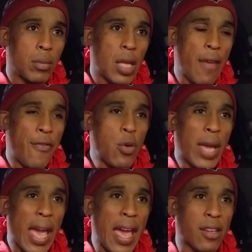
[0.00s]
if you
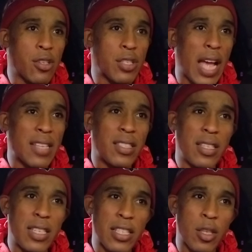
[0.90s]
can't exercise the
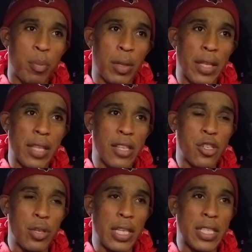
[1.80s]
discipline that
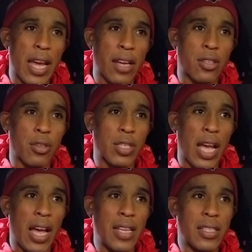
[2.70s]
you need to
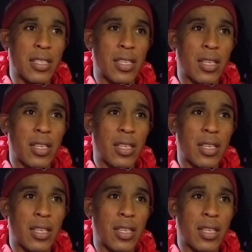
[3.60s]
exercise,